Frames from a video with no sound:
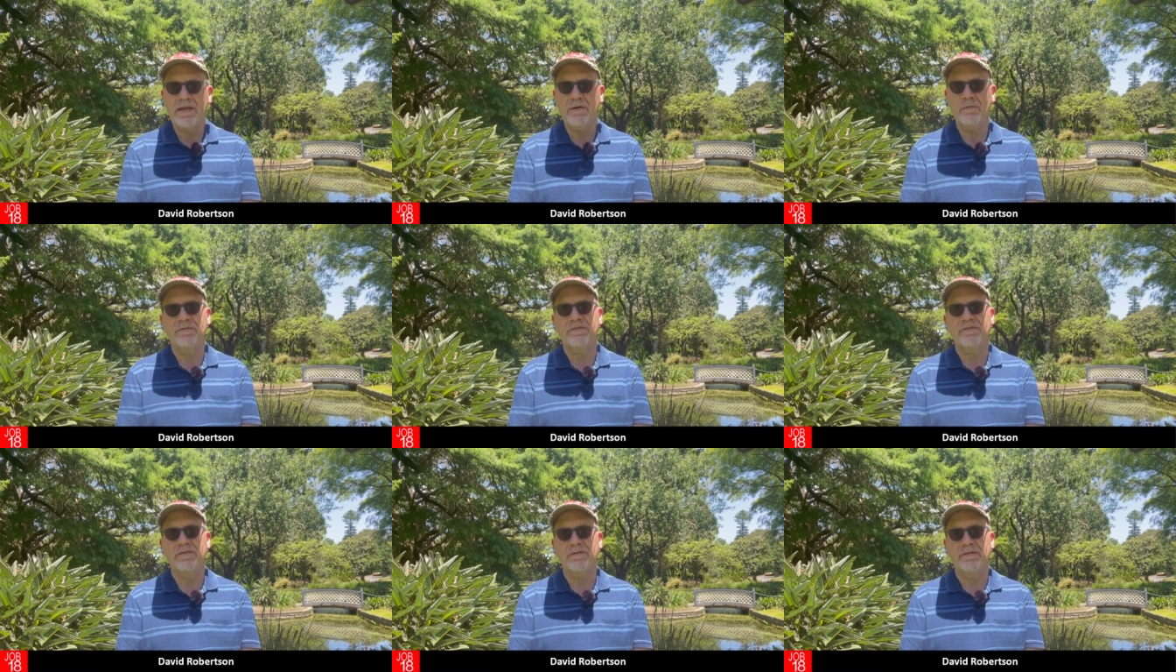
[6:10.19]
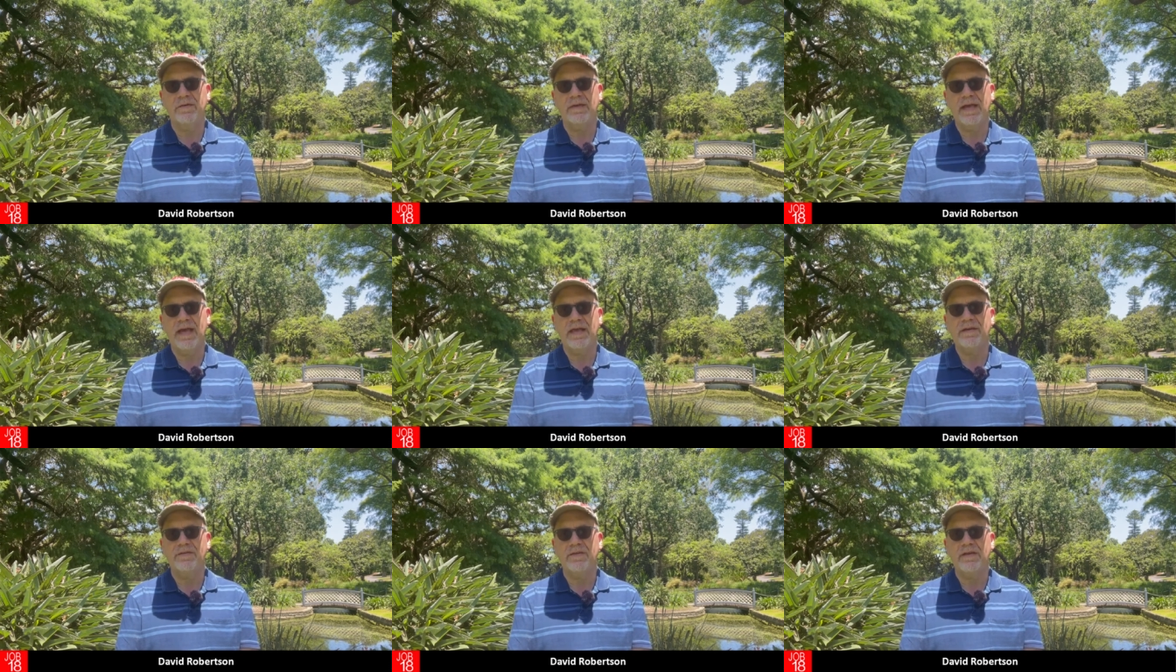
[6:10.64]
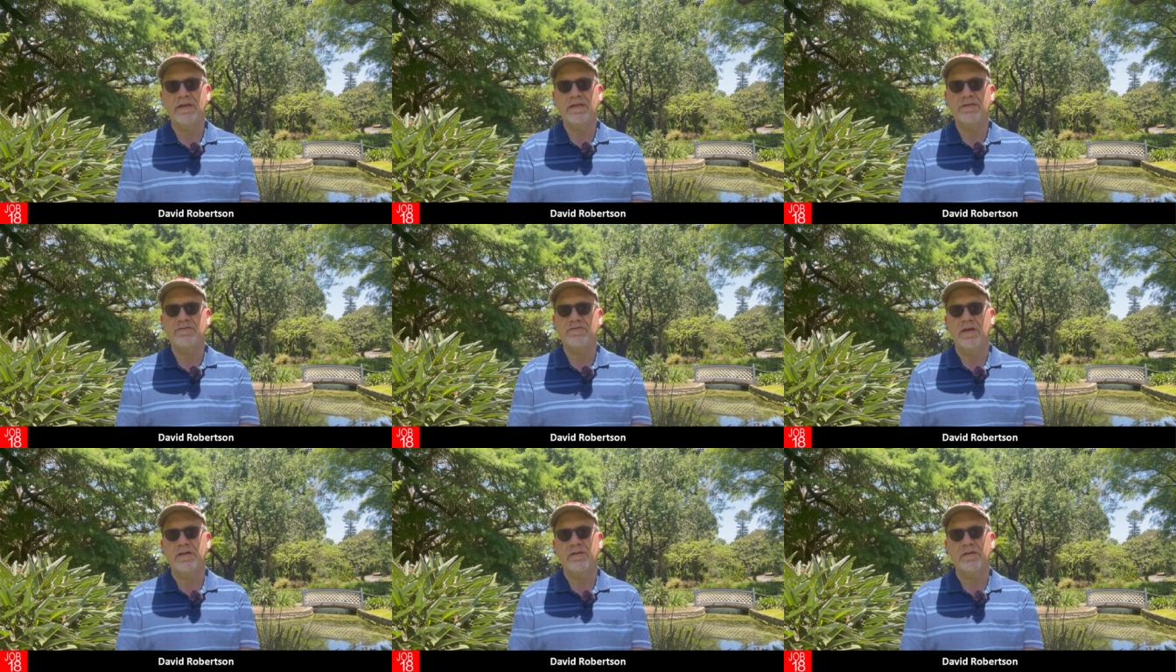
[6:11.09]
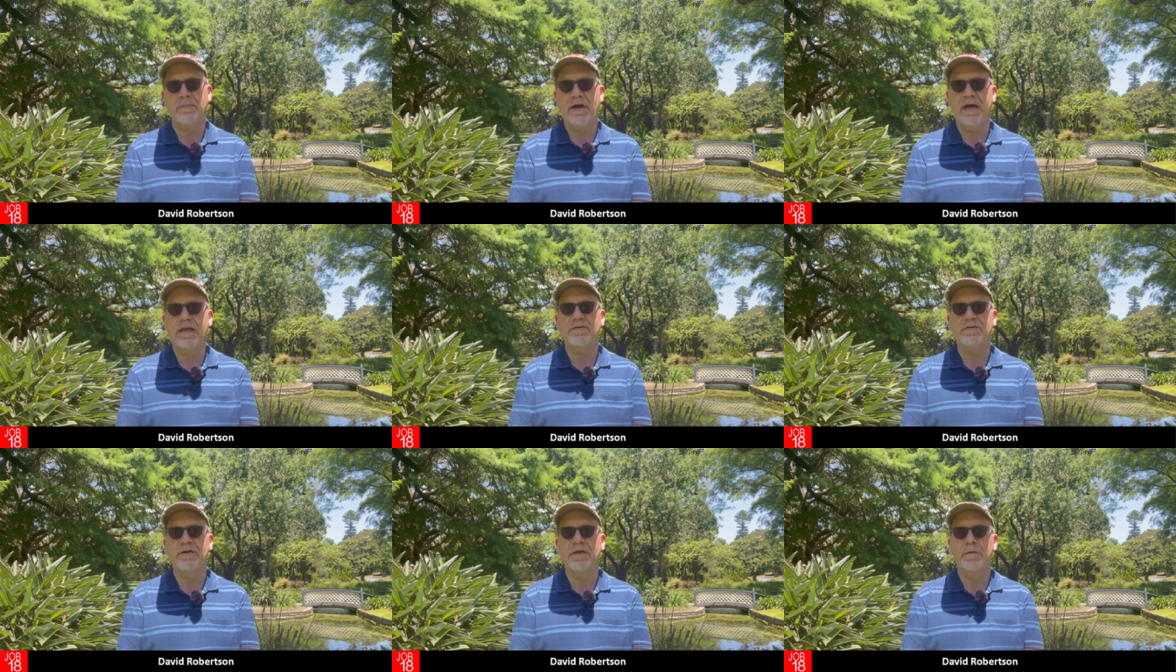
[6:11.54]
it was Cantonese rather than
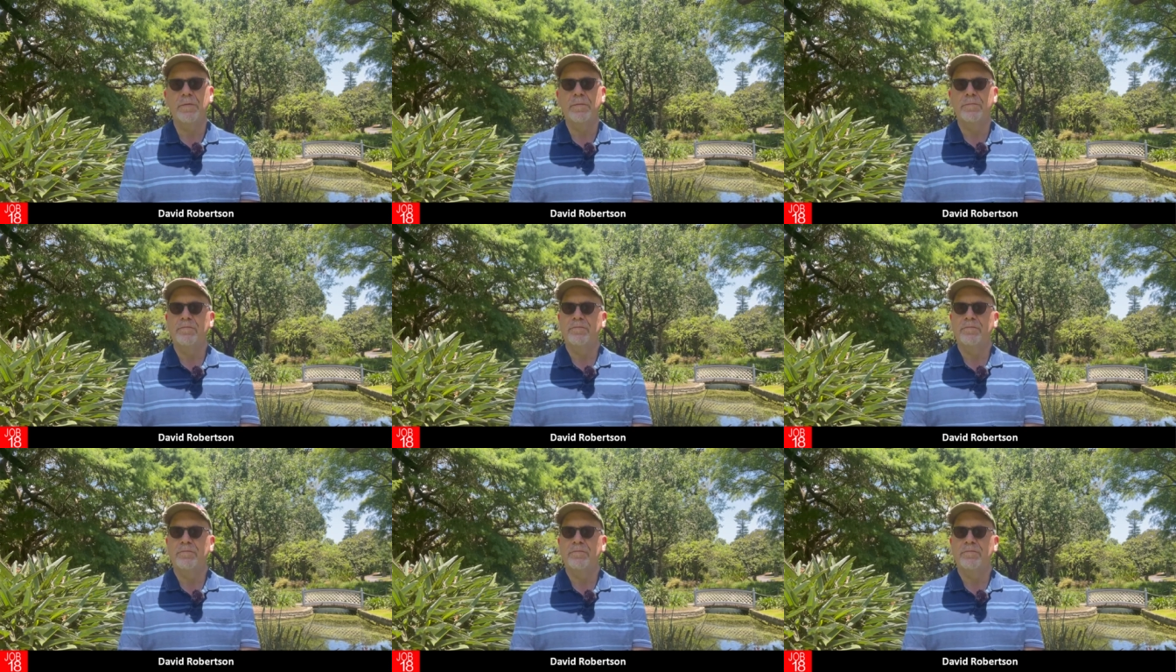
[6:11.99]
Mandarin.